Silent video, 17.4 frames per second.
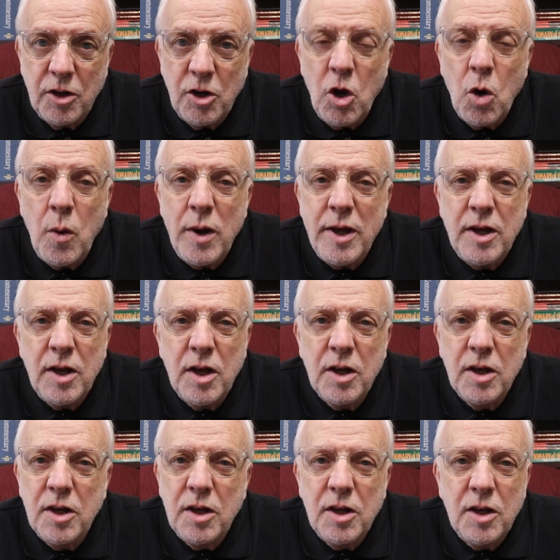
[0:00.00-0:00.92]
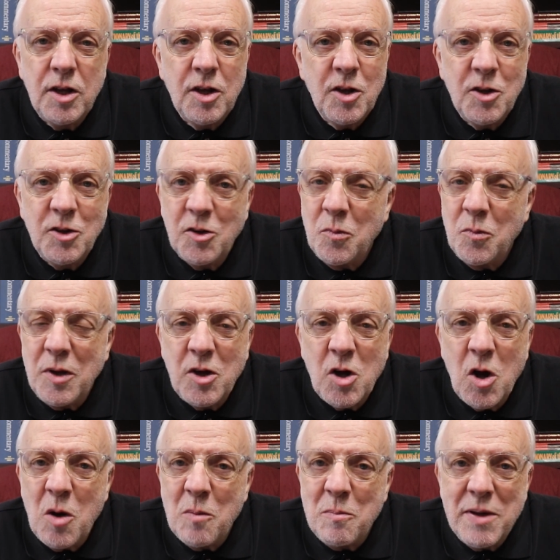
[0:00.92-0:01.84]
knowing that we
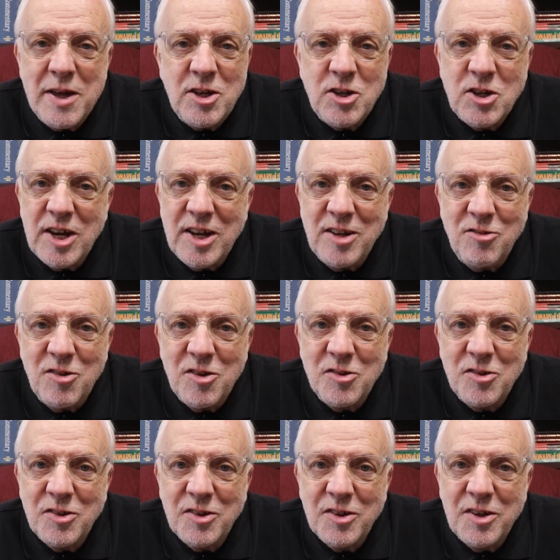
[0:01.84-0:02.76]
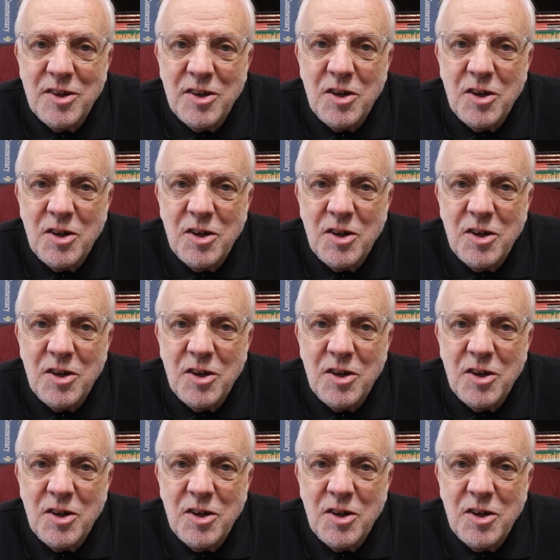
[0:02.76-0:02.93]
can't make changes